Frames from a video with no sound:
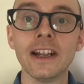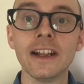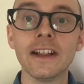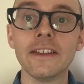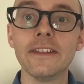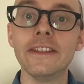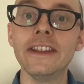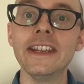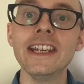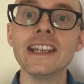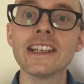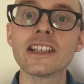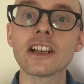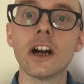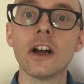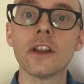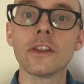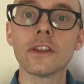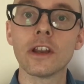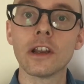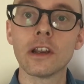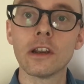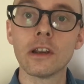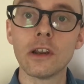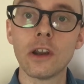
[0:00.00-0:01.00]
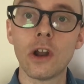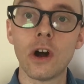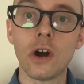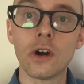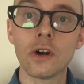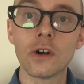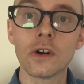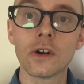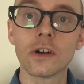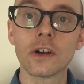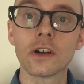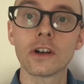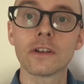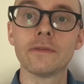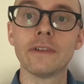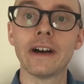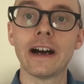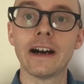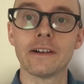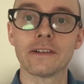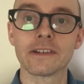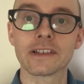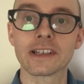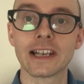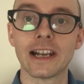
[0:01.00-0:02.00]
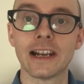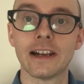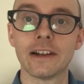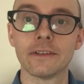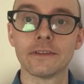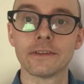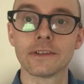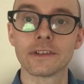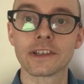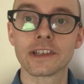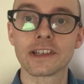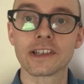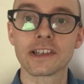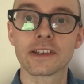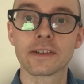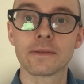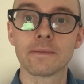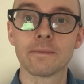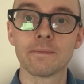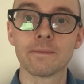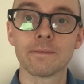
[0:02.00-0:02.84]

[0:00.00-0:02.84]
These are the long vowel sounds.